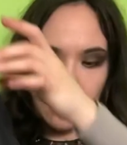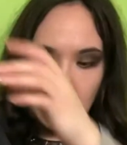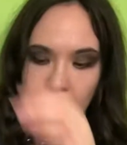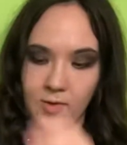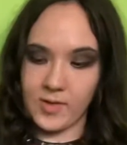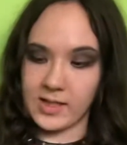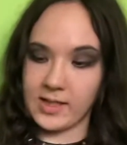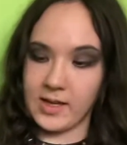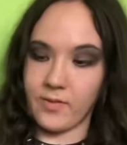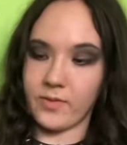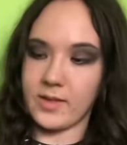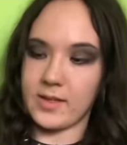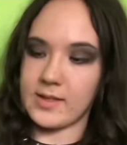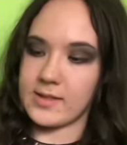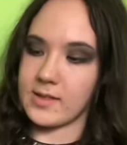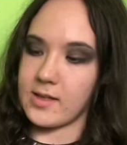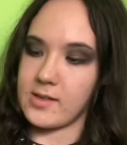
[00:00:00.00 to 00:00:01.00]
I really love
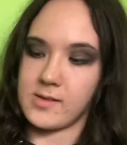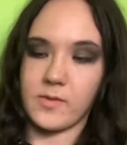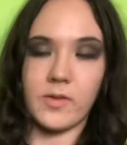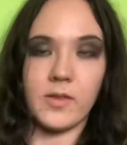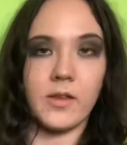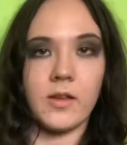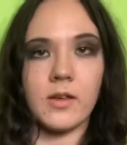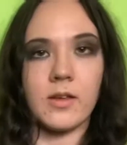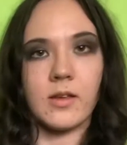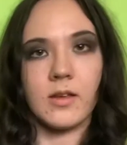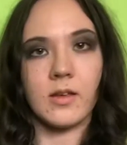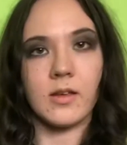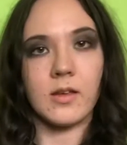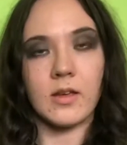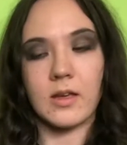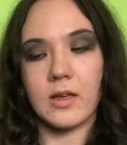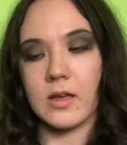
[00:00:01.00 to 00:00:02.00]
this because of the
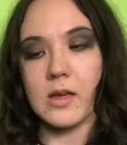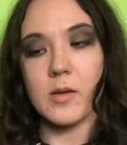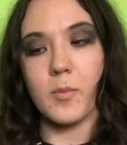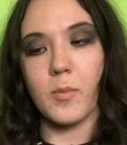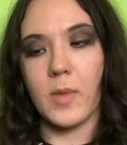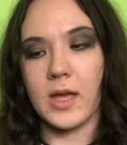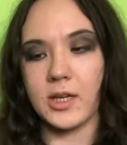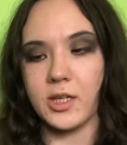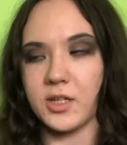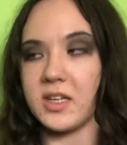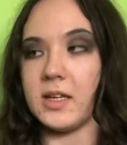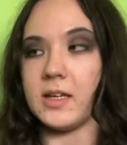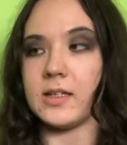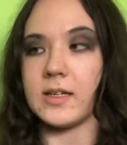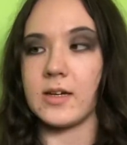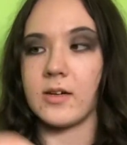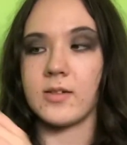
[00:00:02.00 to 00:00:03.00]
mesh
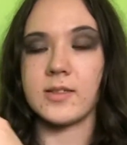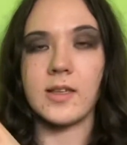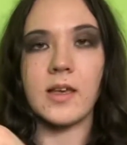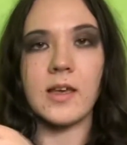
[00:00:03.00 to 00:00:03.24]
details.